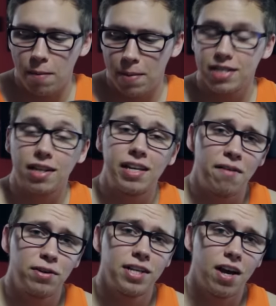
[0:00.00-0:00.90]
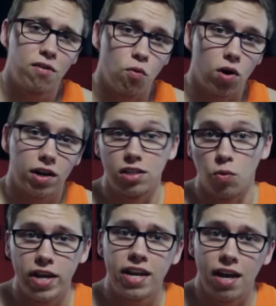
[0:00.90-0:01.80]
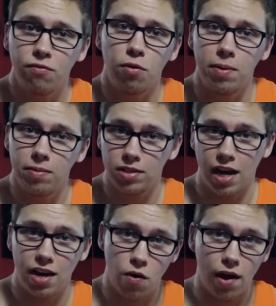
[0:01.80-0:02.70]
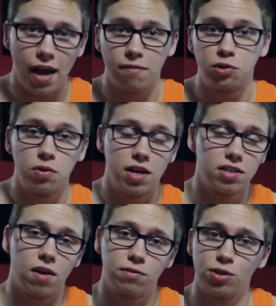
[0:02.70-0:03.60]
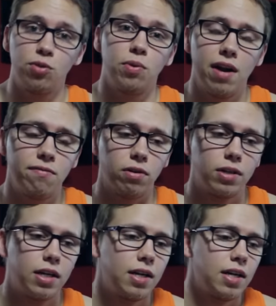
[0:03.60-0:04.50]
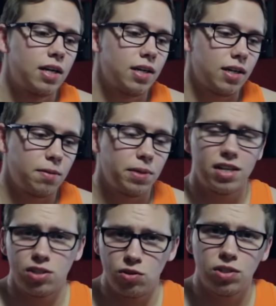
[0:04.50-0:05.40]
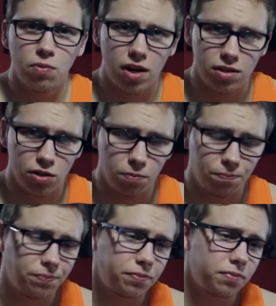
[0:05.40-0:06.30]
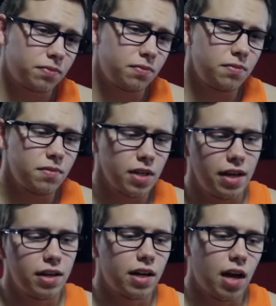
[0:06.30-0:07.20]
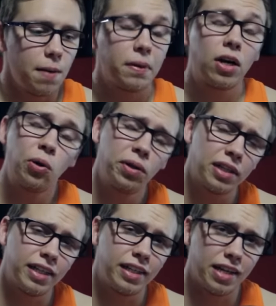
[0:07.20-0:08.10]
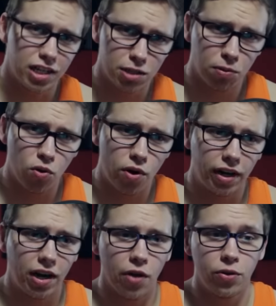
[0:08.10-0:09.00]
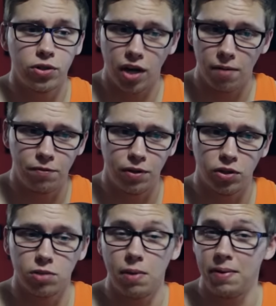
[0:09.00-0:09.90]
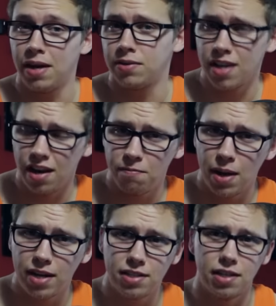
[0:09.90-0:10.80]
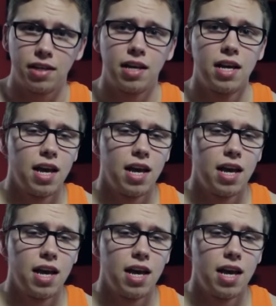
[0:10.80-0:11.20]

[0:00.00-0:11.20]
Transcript: basically every day off work is a weekend for me, because I know I have 2 days off to do whatever. But that's usually what I do. And I'm currently exploring other job fields, maybe outside of medicine.